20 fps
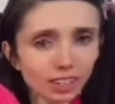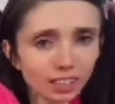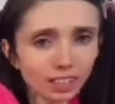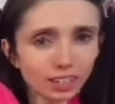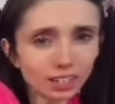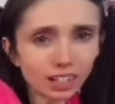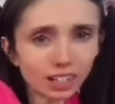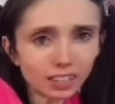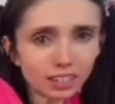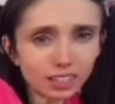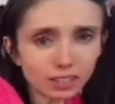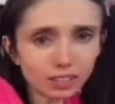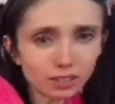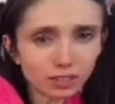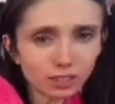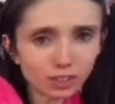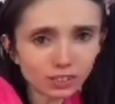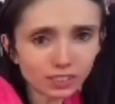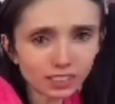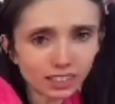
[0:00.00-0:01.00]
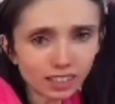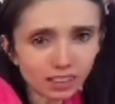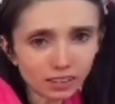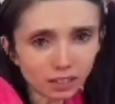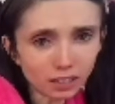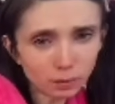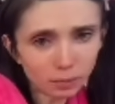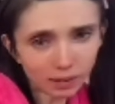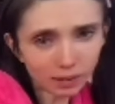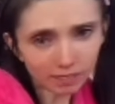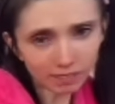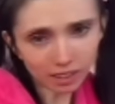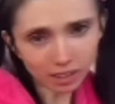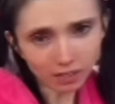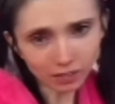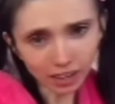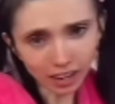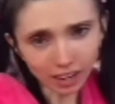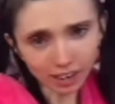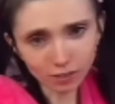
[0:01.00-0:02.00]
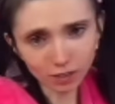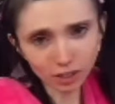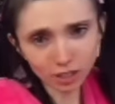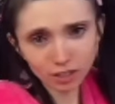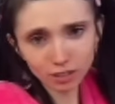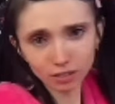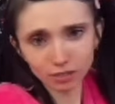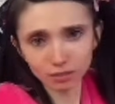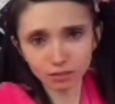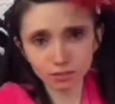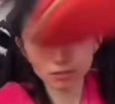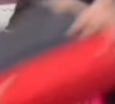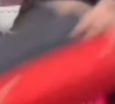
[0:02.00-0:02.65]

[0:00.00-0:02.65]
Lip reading: He deserves nothing but love ever.